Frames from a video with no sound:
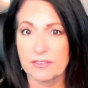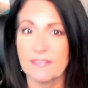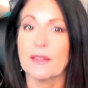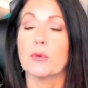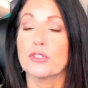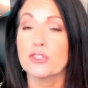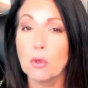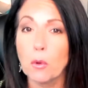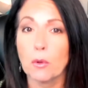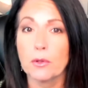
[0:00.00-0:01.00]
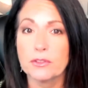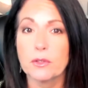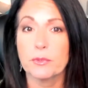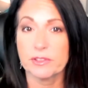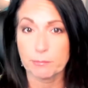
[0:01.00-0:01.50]
that they were told
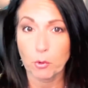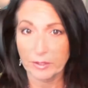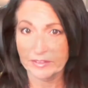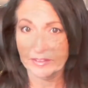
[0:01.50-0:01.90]
was poison